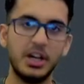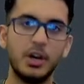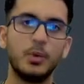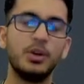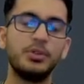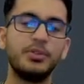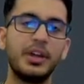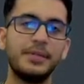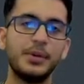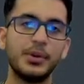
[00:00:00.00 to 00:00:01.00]
We also
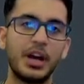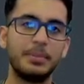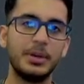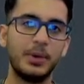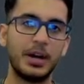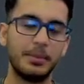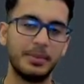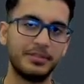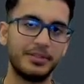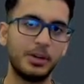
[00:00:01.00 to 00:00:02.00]
gave you an
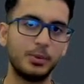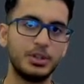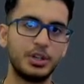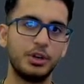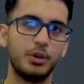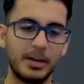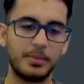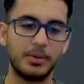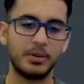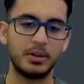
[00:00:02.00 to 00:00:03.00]
IPYNB file, which you can open
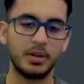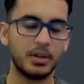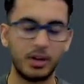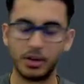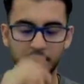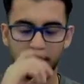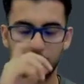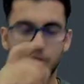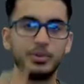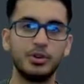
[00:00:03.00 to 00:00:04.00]
on Jupyter